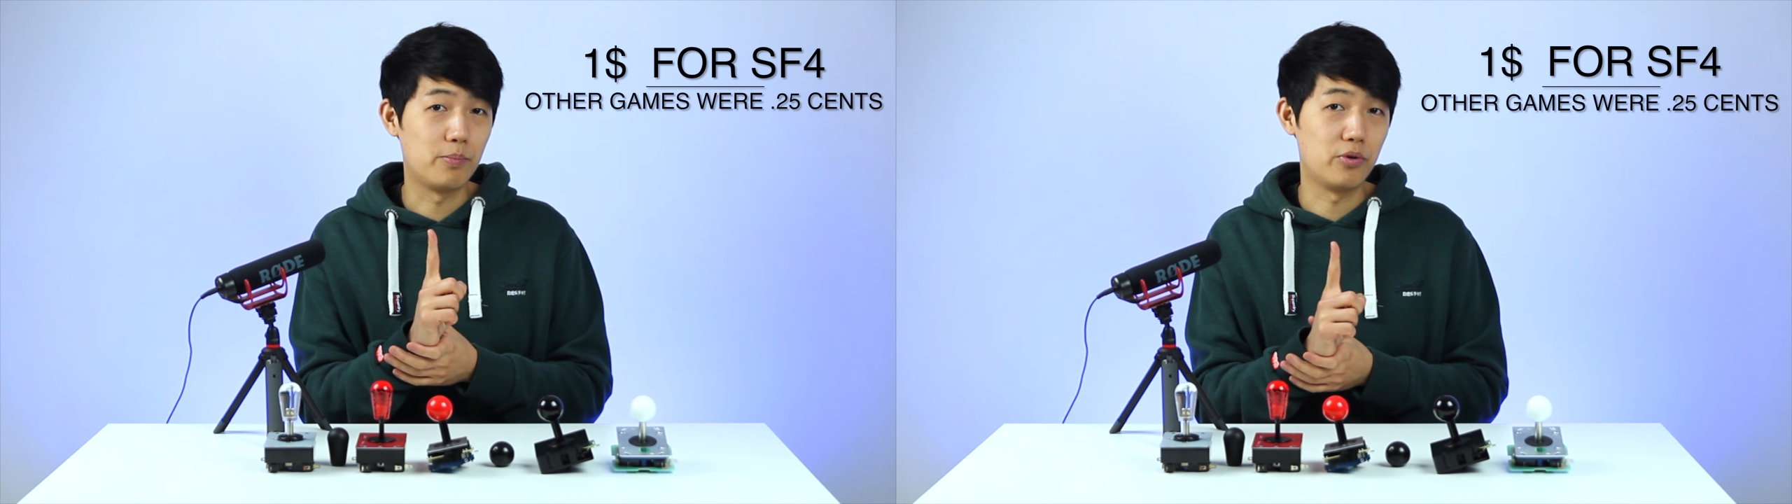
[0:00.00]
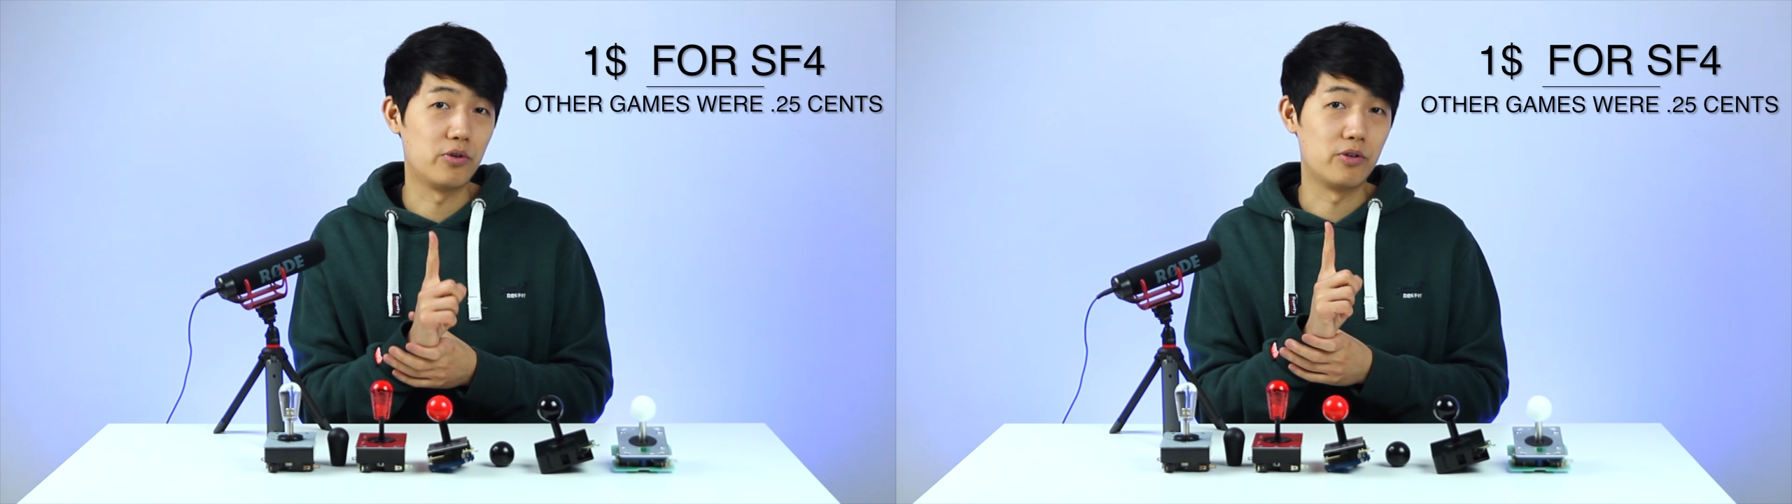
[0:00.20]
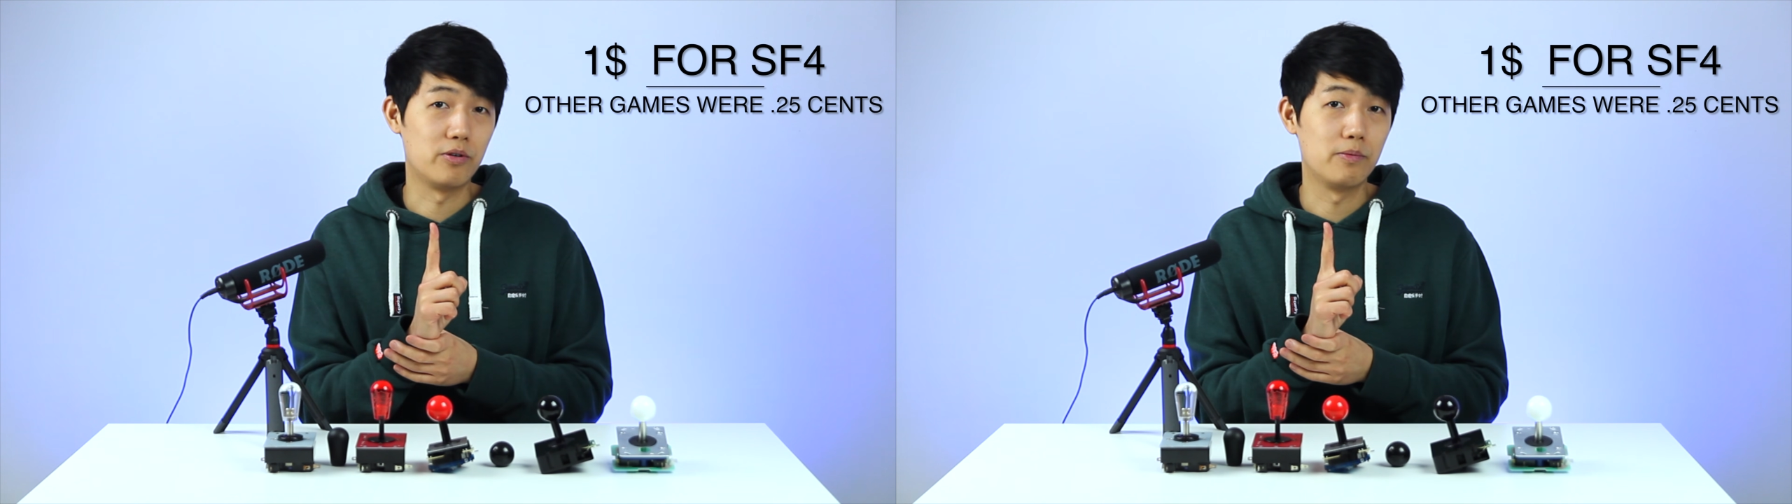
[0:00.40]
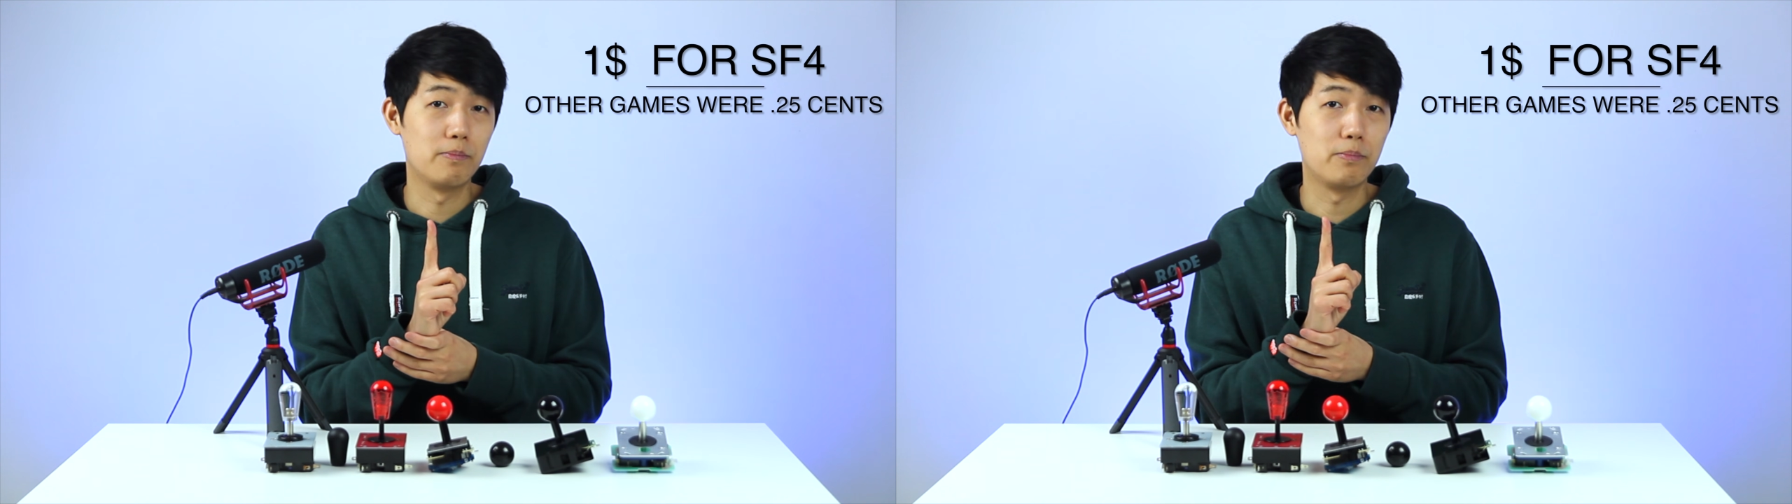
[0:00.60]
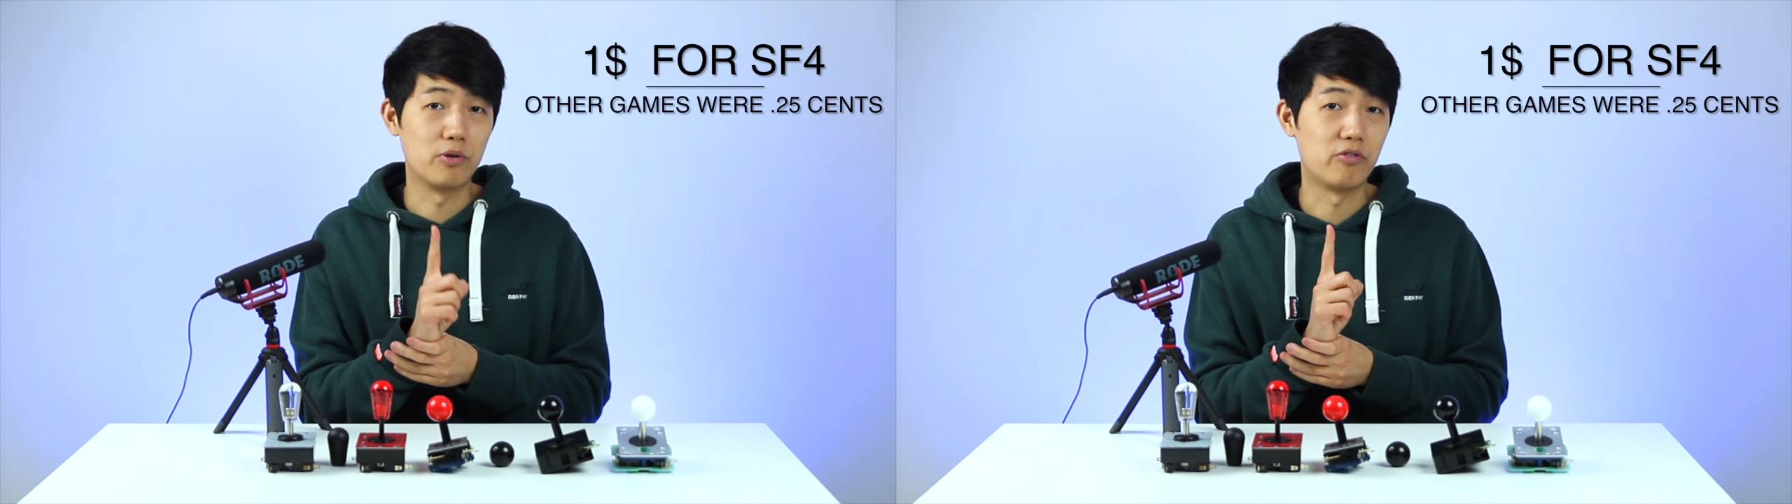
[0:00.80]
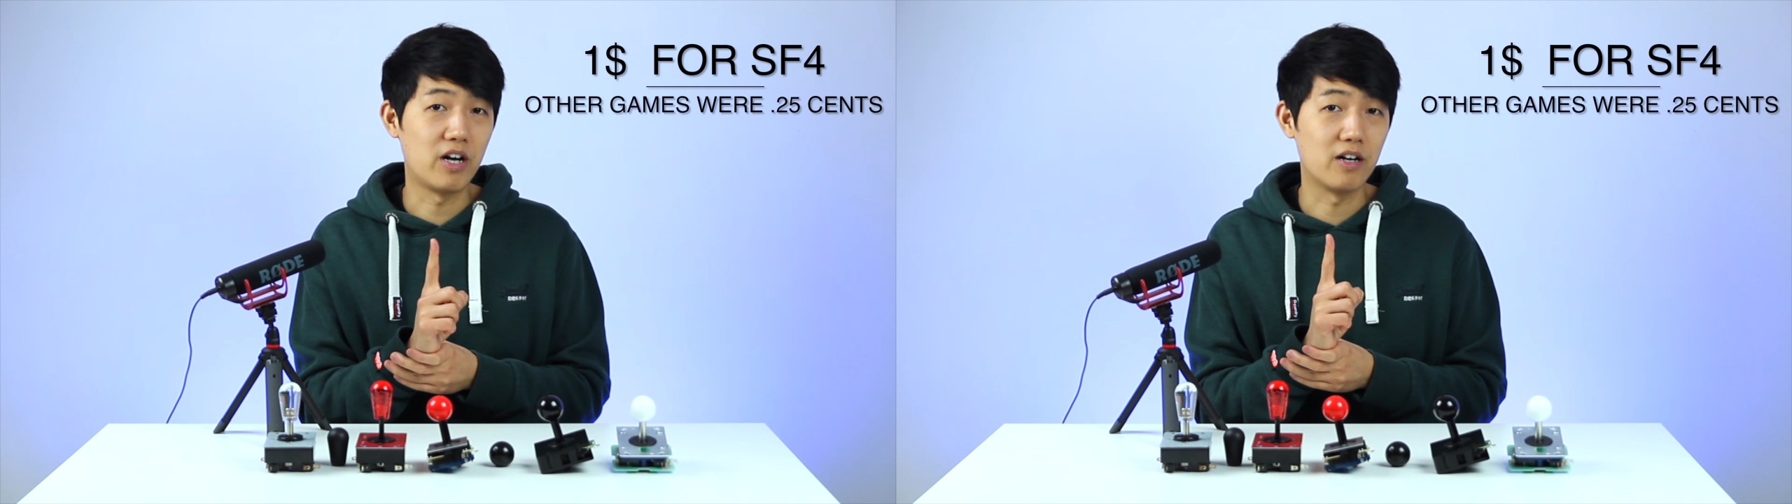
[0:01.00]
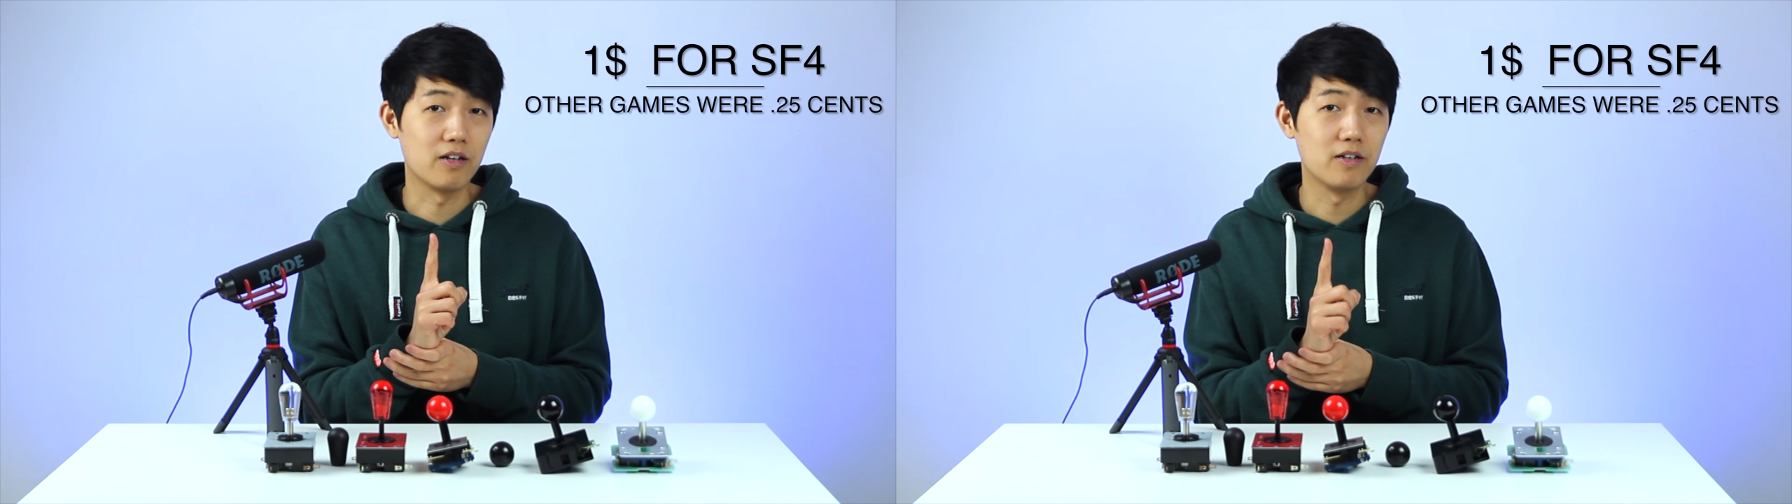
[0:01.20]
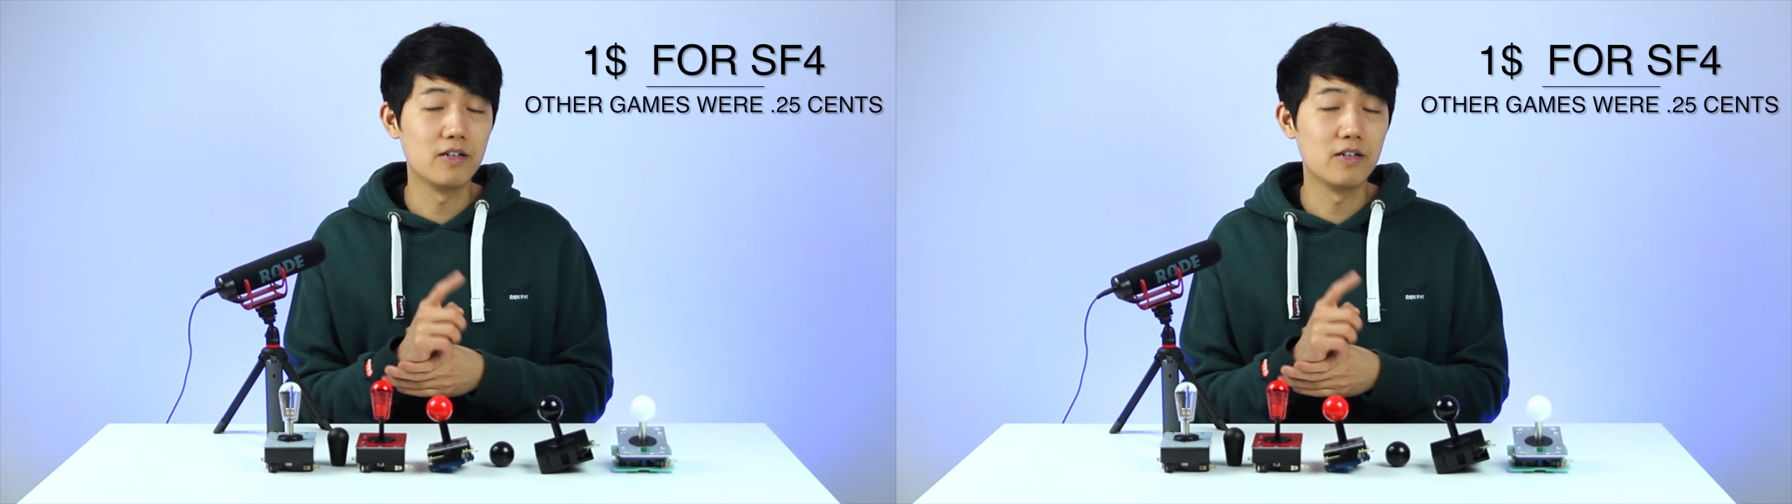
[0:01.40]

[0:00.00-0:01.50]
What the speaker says: per round.